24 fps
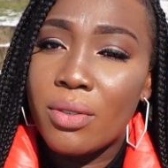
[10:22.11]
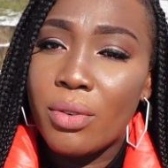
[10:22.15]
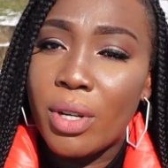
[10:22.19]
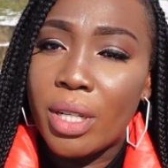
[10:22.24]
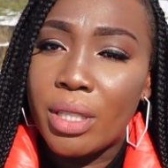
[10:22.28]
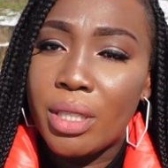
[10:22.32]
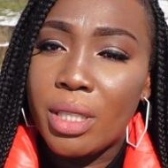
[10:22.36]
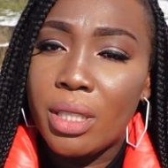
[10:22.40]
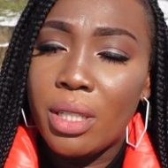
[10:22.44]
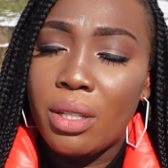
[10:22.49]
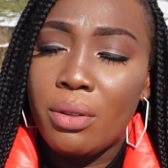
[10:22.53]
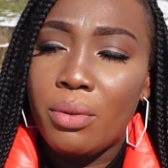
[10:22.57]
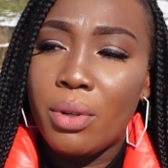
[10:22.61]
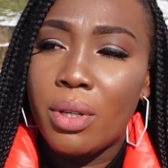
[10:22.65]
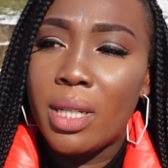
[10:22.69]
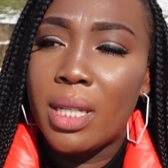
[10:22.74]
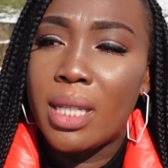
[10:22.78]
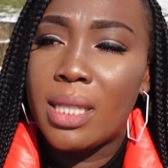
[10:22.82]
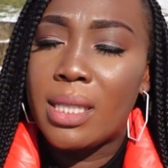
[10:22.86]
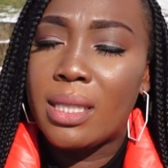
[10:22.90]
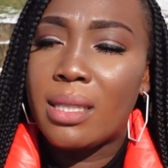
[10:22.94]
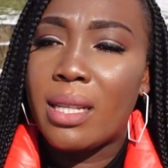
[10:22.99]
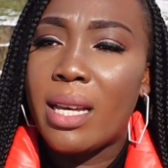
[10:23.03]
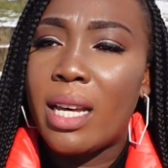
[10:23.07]

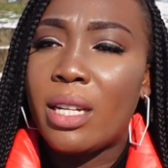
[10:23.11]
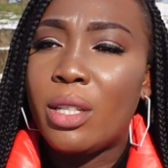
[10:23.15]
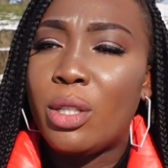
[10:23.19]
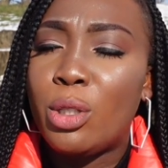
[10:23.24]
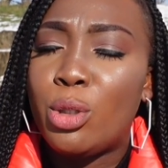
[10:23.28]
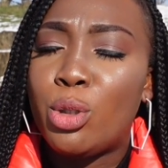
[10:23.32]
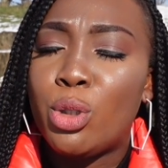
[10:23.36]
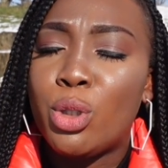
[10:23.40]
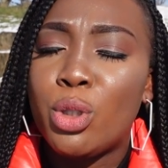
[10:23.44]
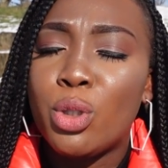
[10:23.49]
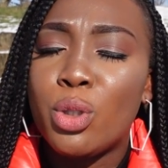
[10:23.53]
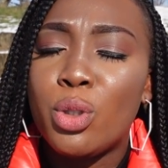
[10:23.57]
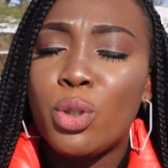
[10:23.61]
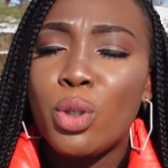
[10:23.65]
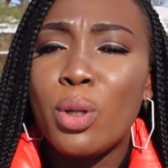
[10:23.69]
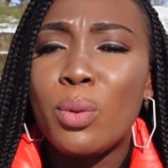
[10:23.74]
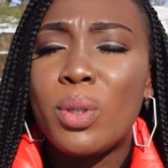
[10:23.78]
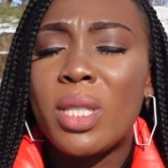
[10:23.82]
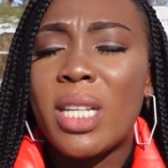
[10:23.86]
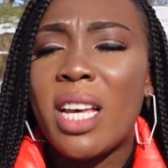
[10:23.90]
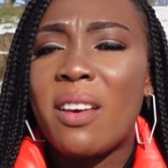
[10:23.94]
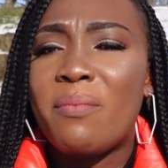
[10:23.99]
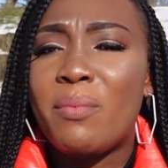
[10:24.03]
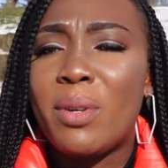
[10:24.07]
criterion is that you should
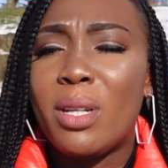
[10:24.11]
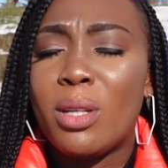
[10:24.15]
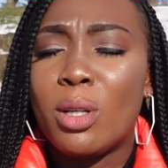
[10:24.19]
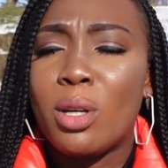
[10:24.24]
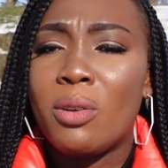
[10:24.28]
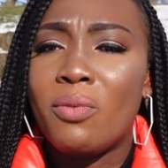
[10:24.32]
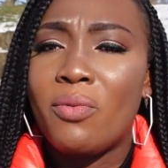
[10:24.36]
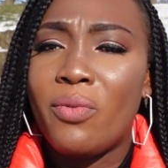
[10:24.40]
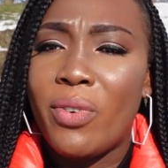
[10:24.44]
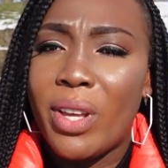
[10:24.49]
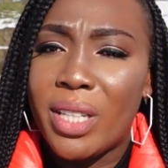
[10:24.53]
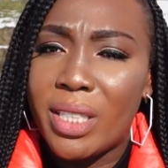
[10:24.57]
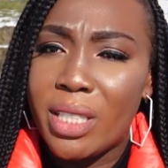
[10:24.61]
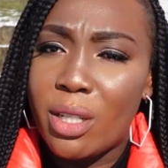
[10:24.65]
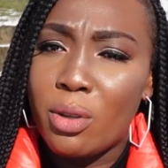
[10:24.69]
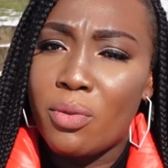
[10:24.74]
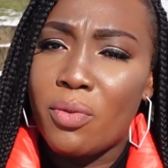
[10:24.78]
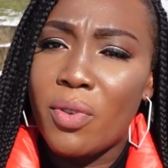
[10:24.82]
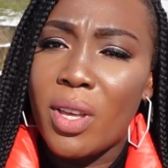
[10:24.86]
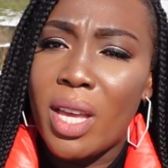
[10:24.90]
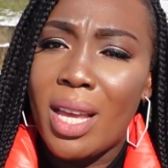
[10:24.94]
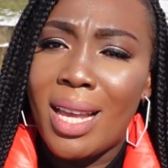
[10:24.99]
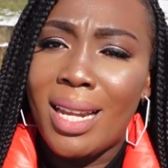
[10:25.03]
not have been convicted of